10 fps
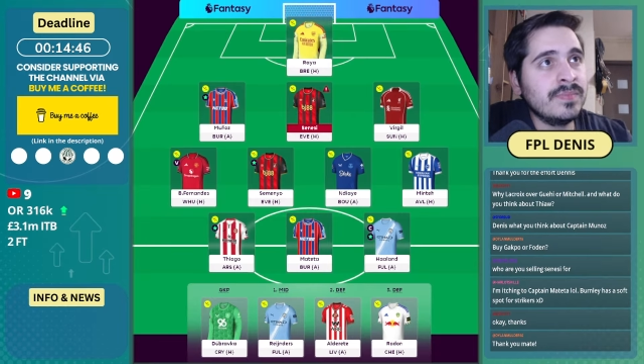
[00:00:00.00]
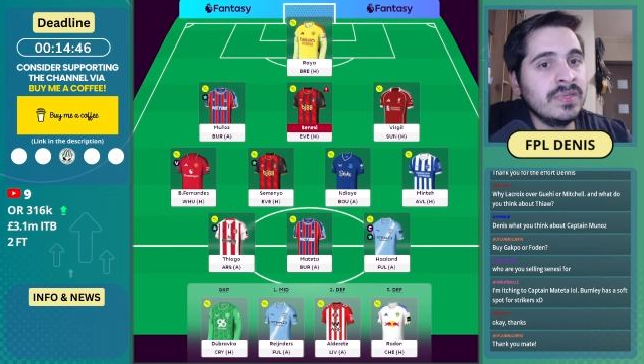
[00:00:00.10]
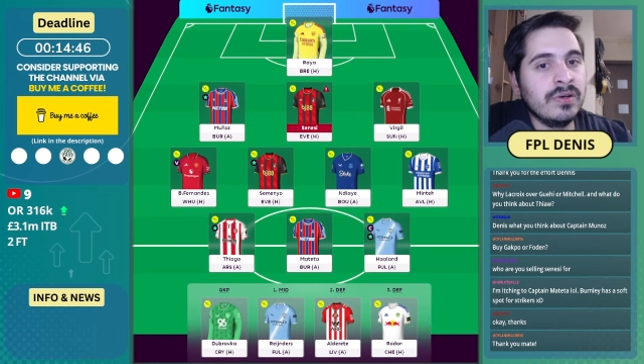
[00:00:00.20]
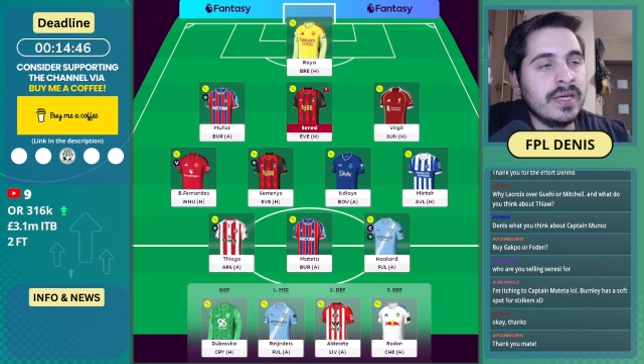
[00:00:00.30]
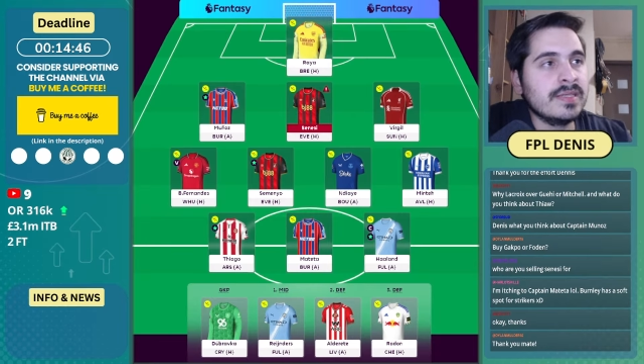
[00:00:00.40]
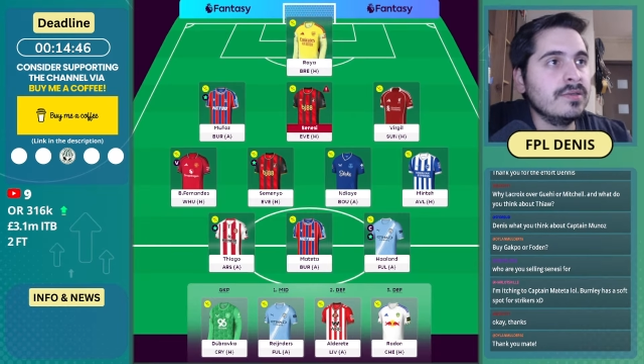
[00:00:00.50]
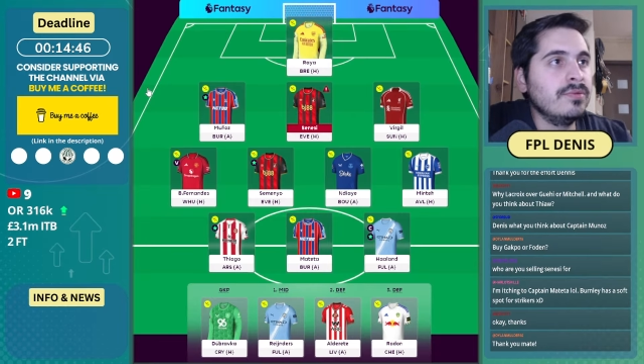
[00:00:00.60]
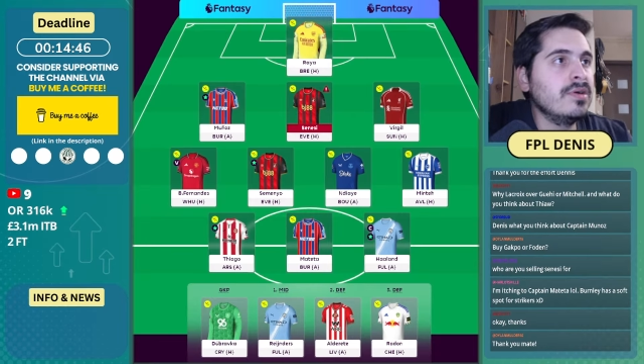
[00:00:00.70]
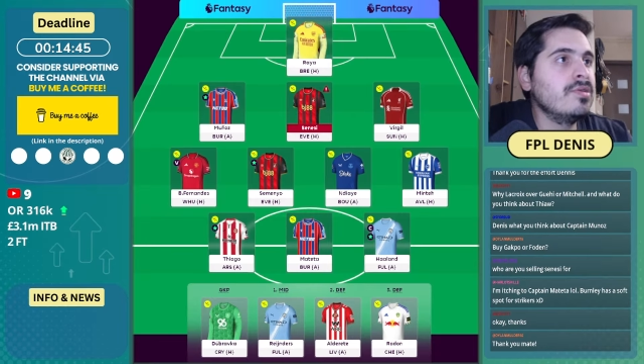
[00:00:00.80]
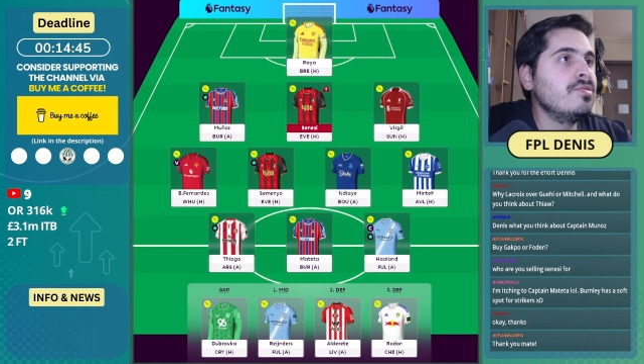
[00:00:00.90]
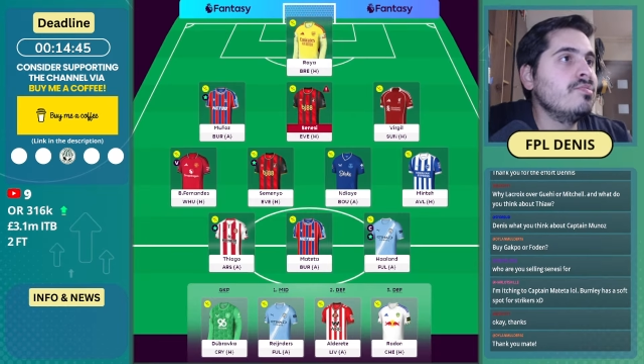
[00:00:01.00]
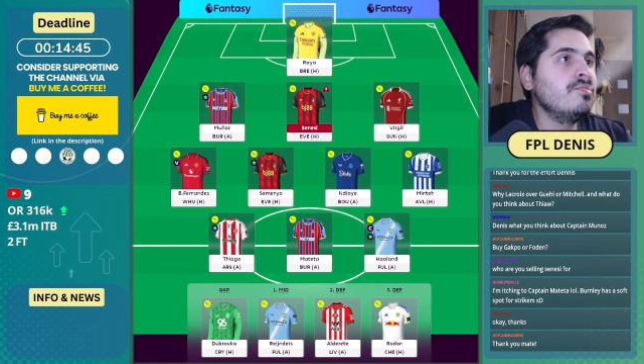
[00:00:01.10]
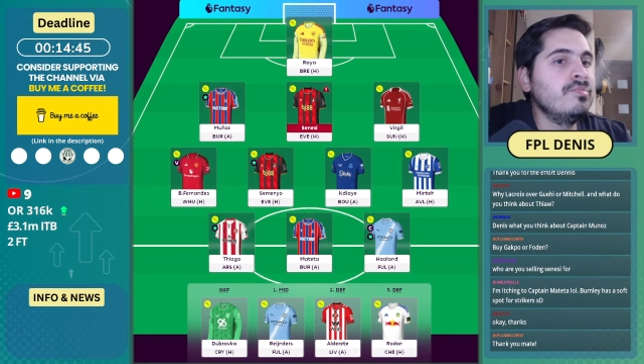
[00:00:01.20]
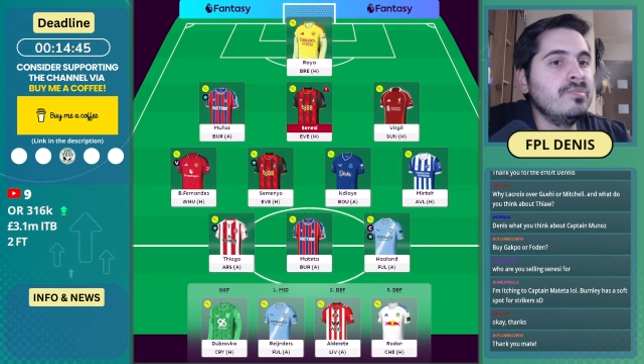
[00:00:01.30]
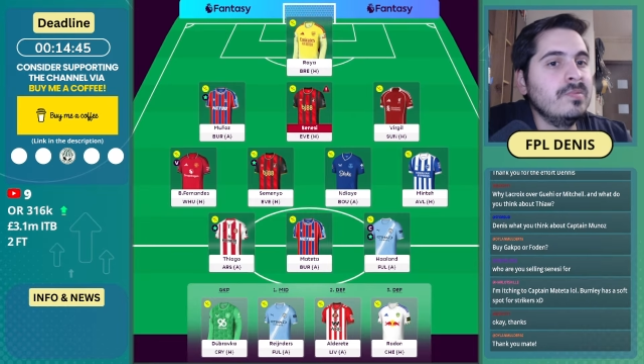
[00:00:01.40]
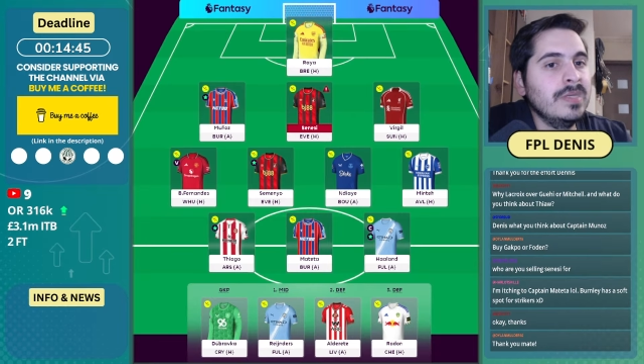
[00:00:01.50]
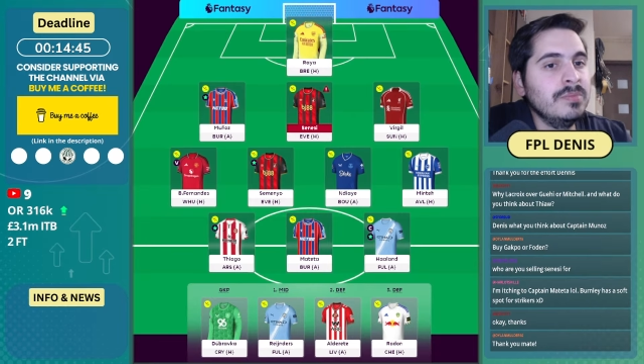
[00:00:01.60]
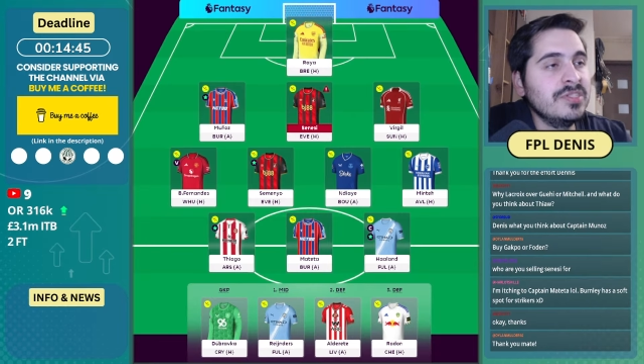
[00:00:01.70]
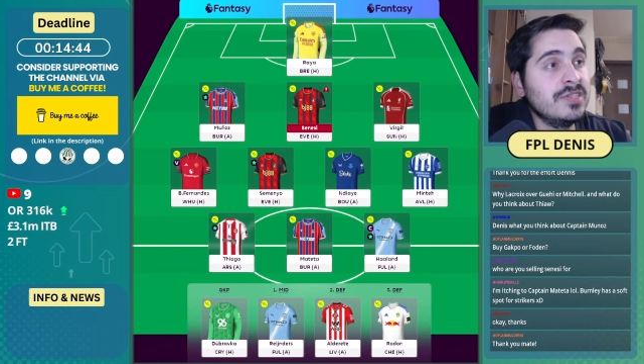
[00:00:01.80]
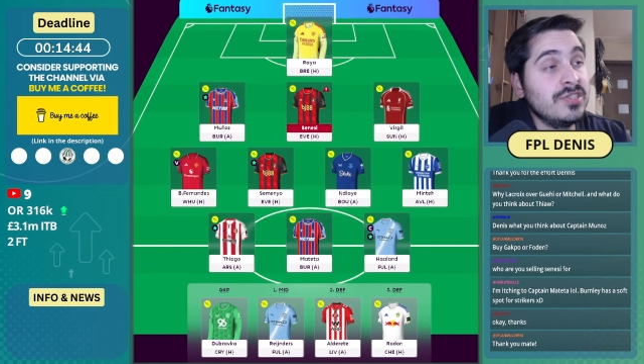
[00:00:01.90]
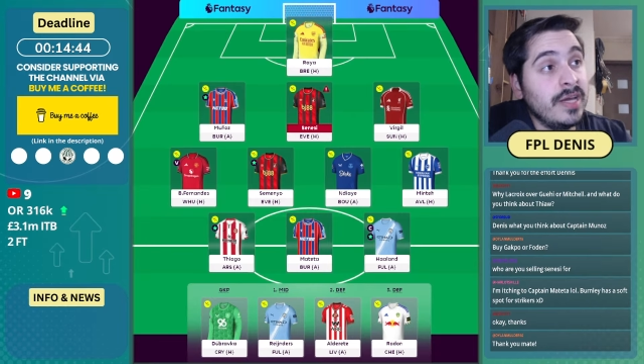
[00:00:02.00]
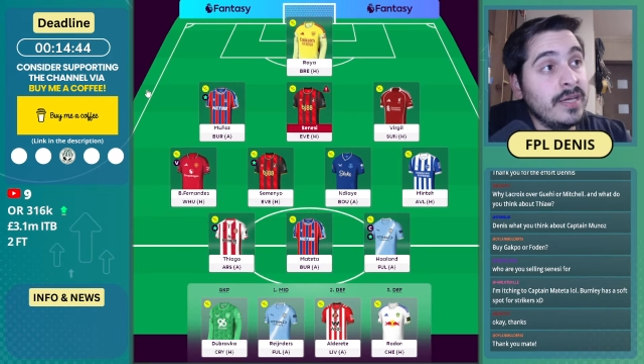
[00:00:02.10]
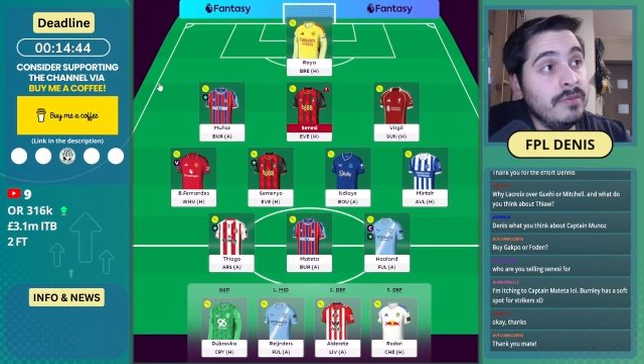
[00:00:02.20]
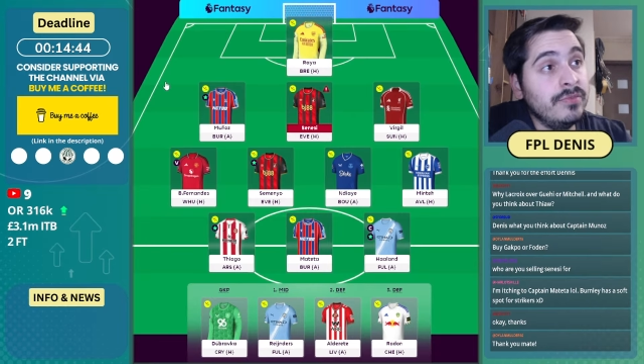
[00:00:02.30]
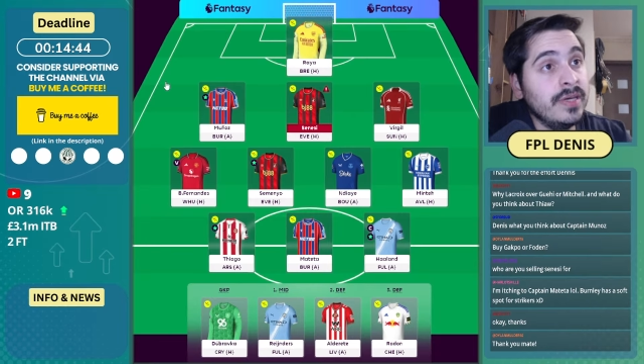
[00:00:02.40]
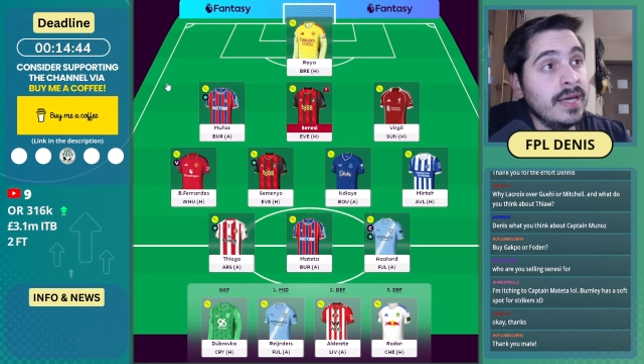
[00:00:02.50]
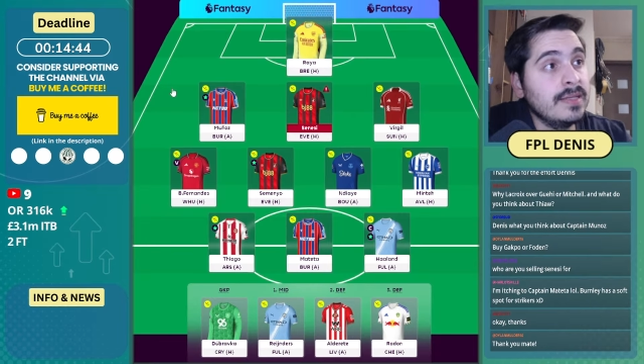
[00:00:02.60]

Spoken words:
okay, so let me just check if we